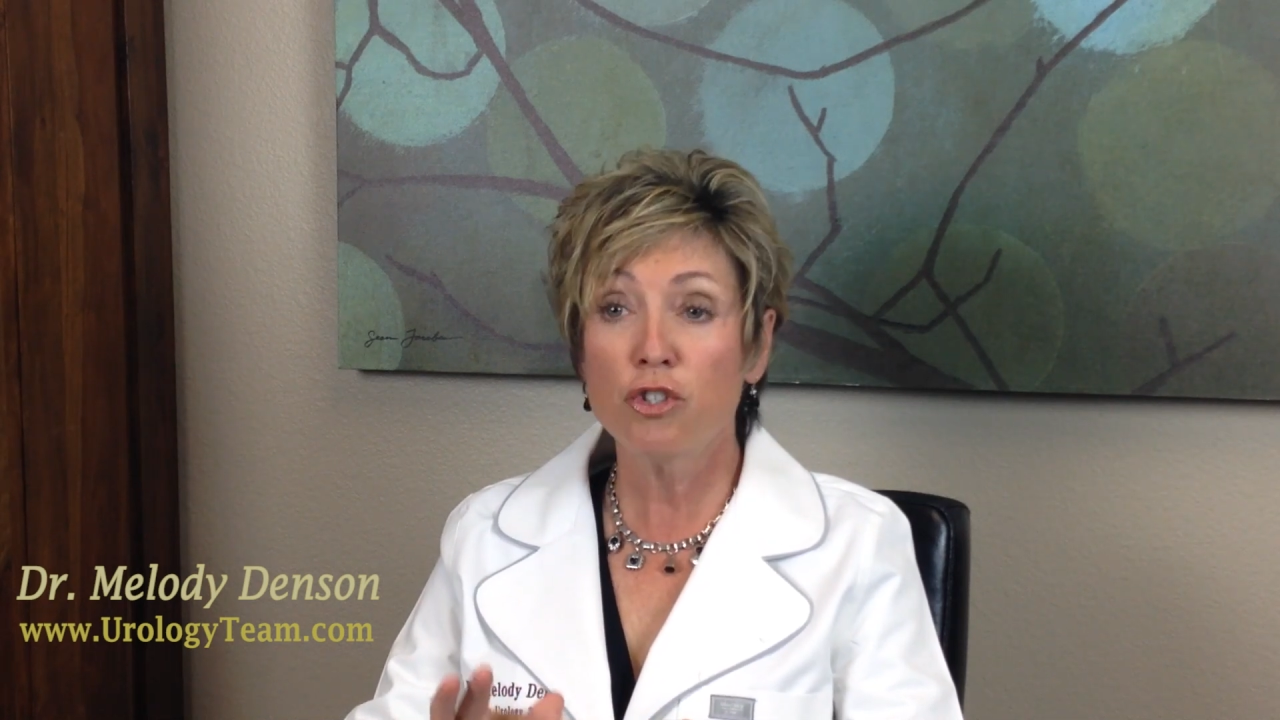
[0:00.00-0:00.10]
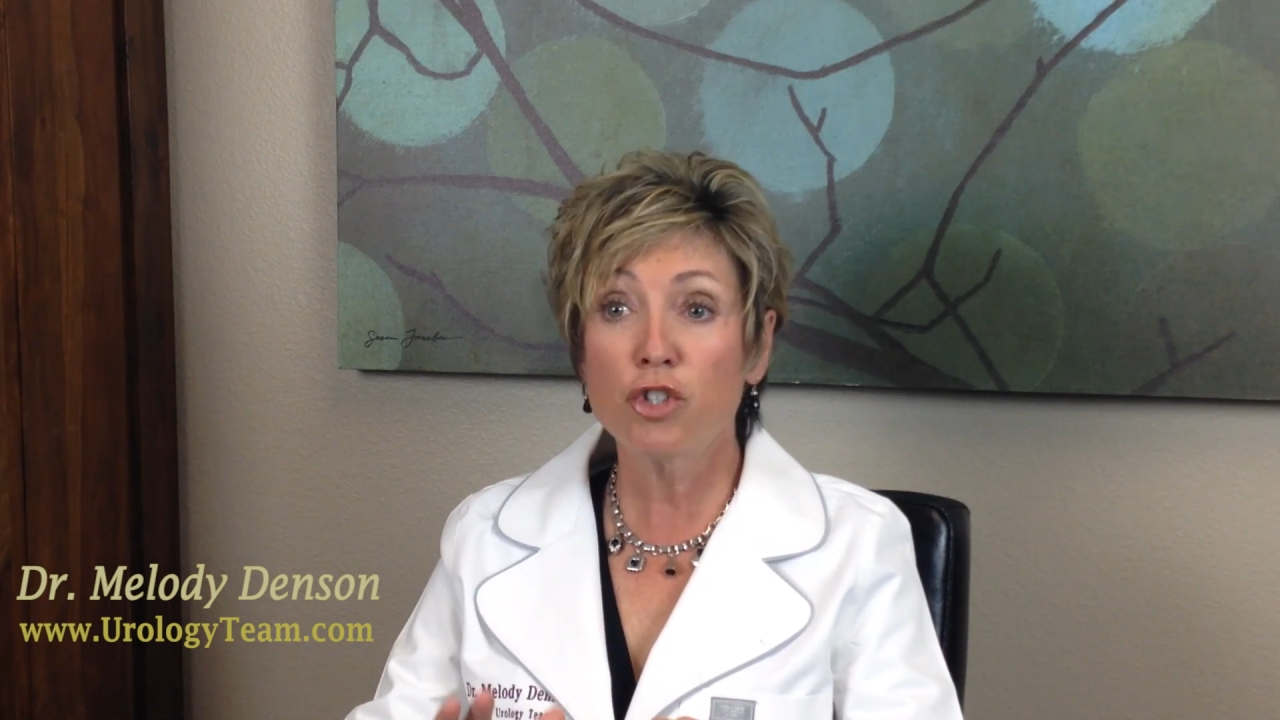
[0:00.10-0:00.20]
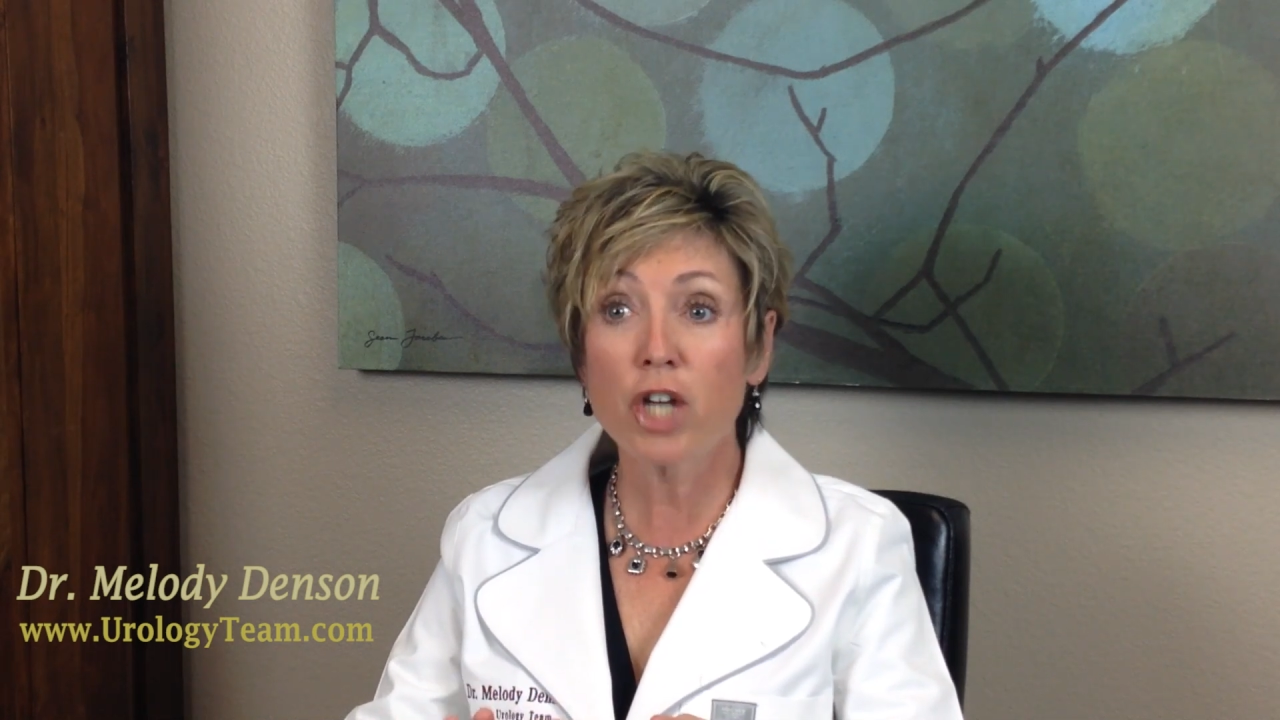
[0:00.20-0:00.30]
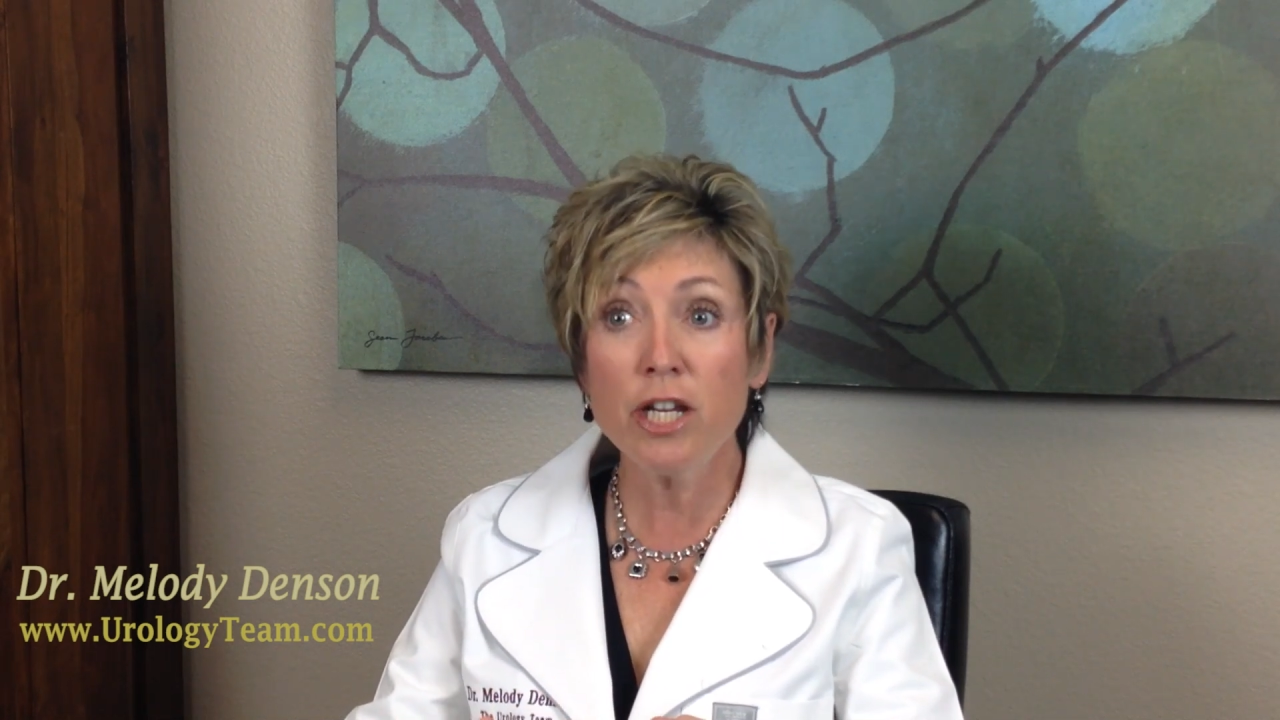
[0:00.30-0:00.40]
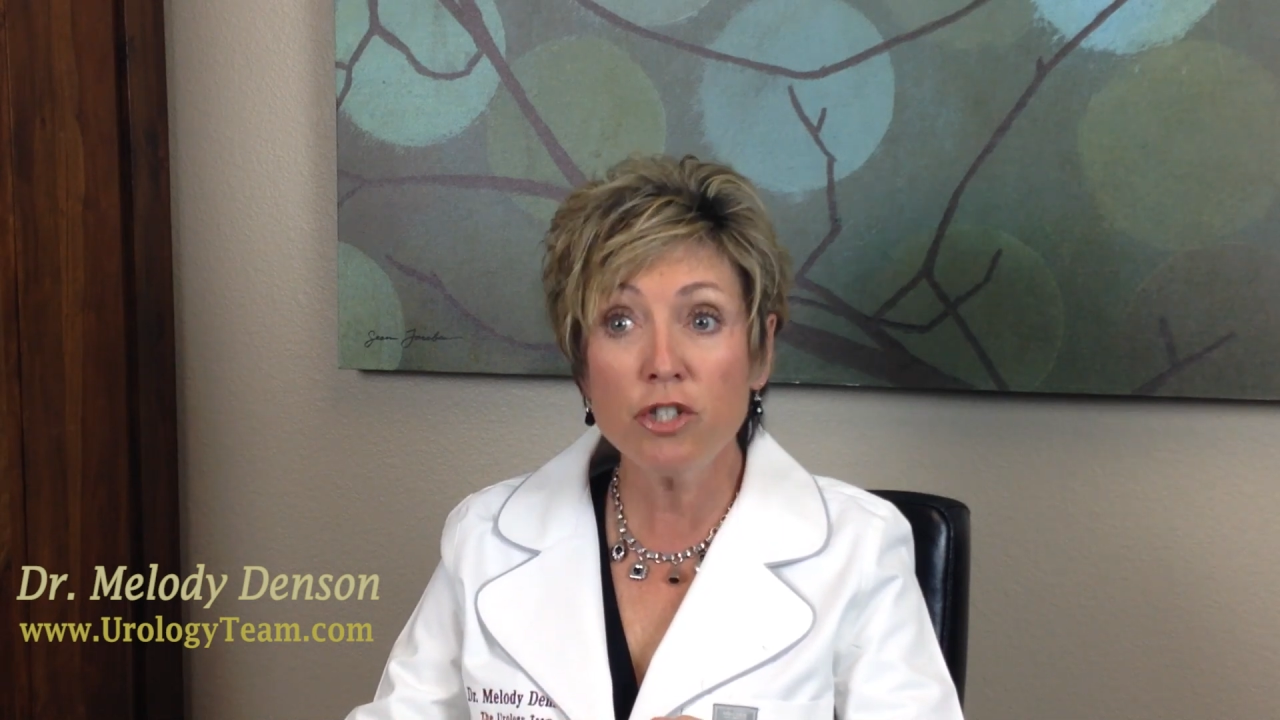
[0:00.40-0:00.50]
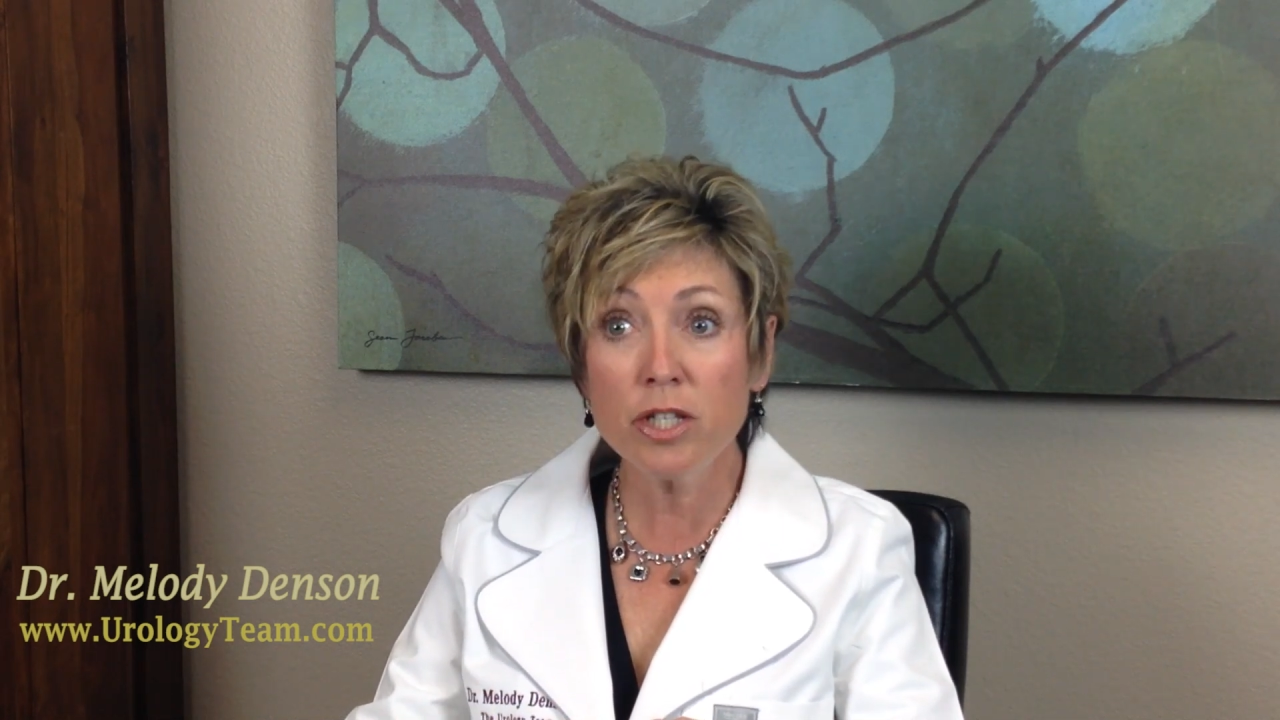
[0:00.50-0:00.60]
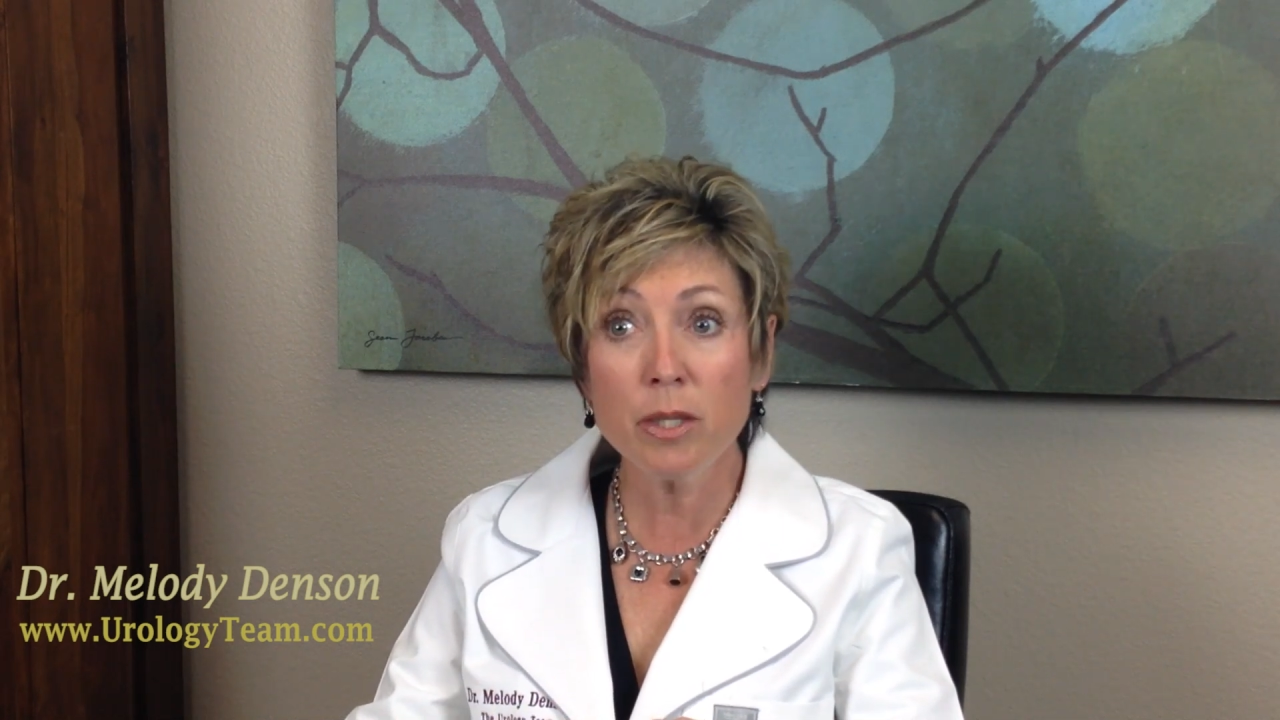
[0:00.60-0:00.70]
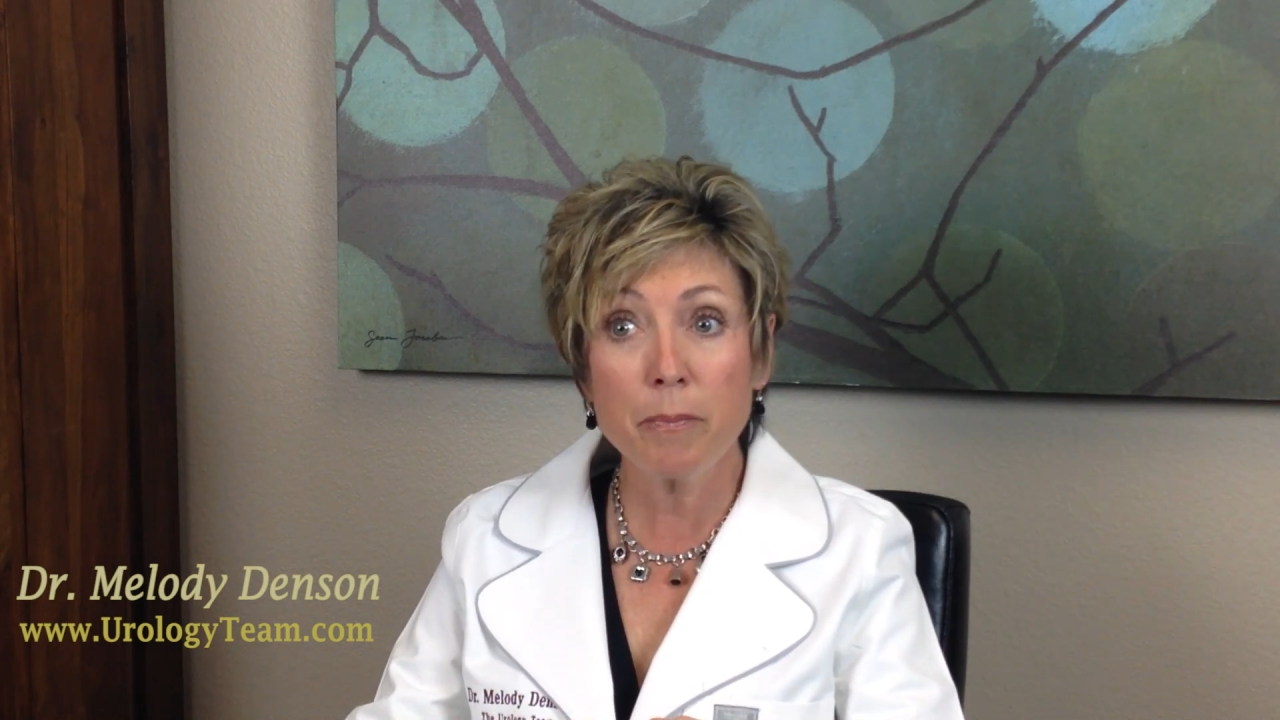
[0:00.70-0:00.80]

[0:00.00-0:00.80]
changing the